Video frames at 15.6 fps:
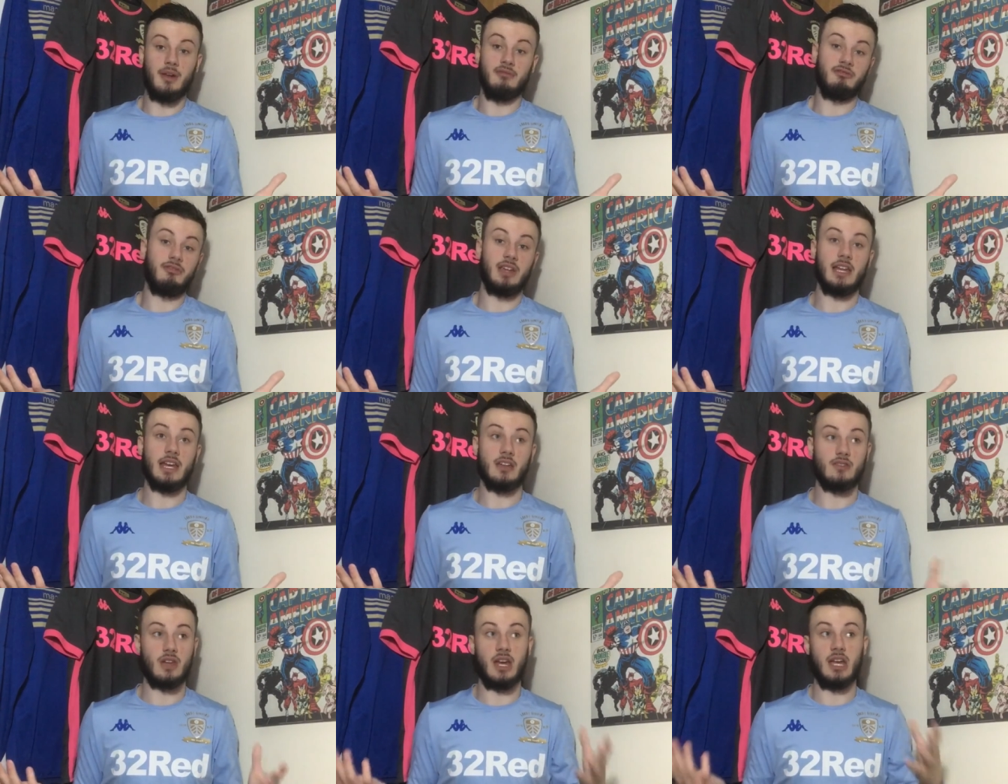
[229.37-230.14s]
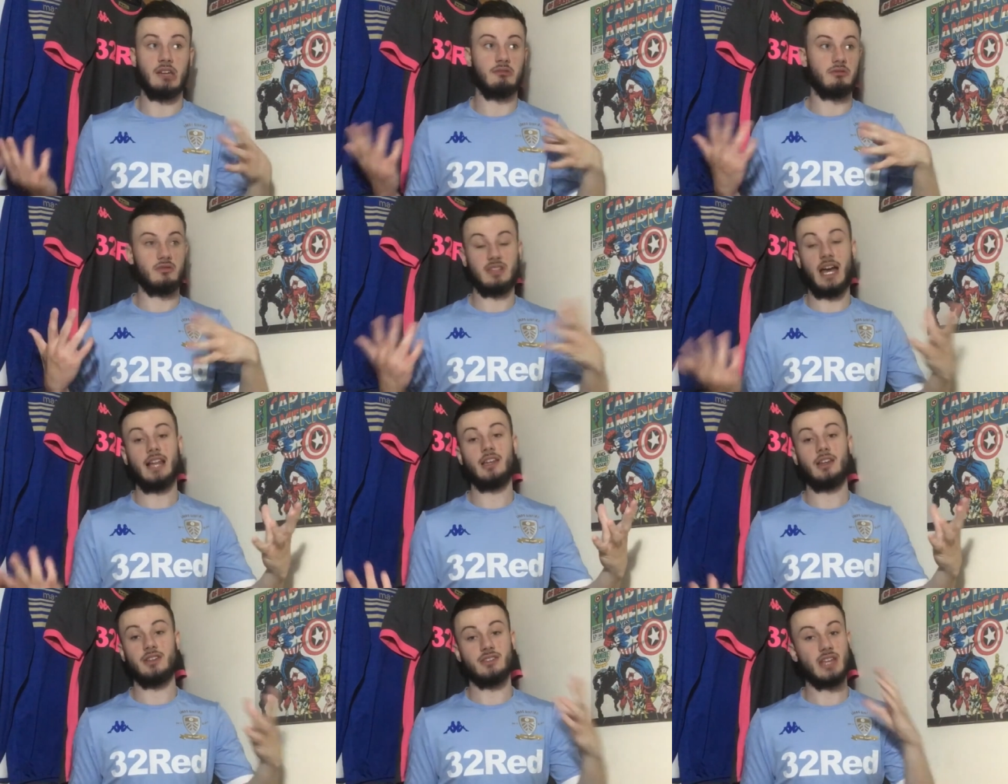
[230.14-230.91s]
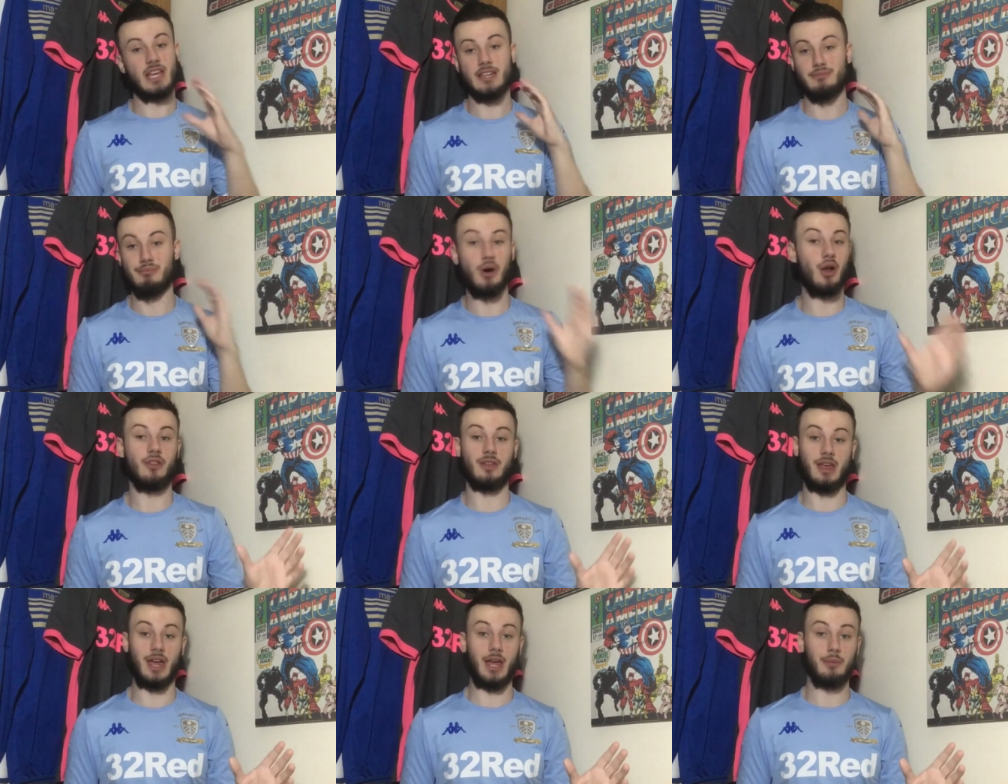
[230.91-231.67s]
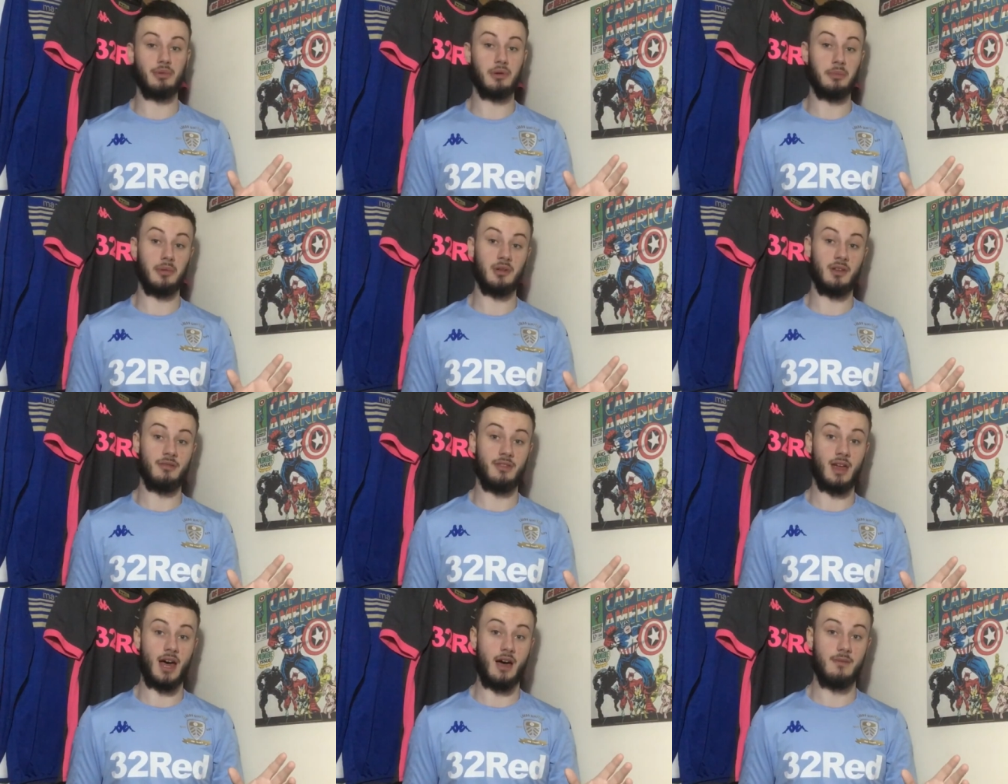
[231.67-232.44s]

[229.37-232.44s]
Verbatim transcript: finish, and Dallas is more than capable of that.